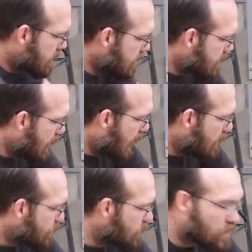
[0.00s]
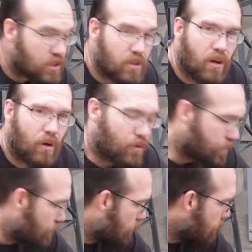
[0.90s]
is last year's growth
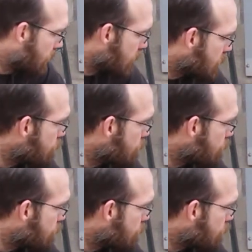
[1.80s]
from this